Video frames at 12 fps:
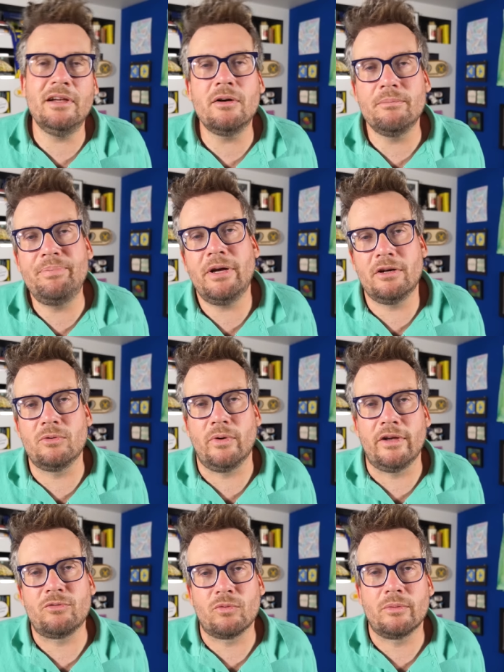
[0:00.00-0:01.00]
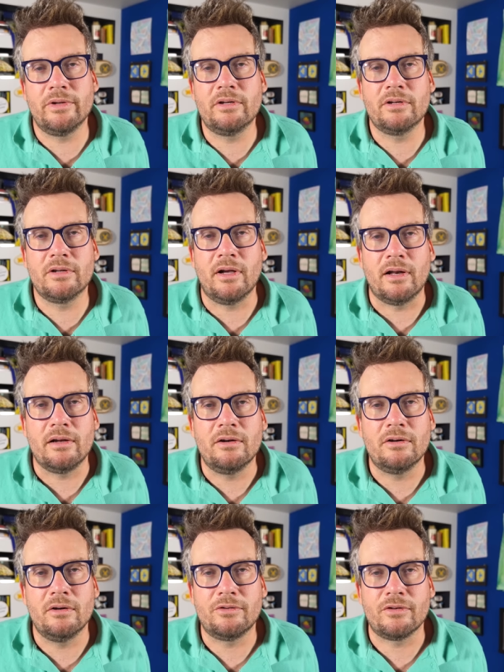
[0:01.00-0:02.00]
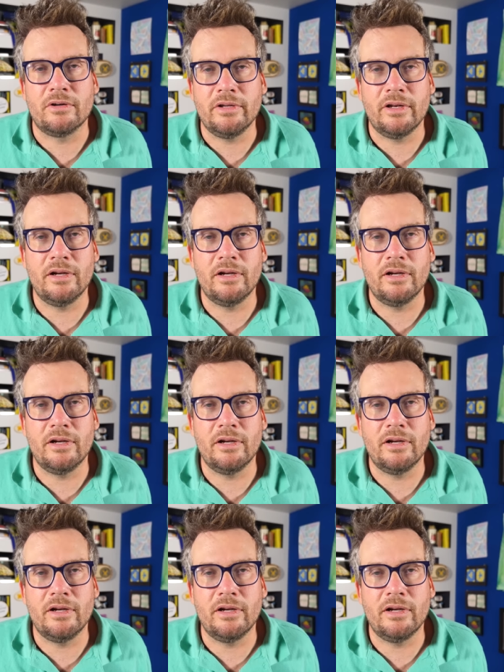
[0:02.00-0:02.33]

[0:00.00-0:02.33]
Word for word: there are better ways where we could have gotten closer, you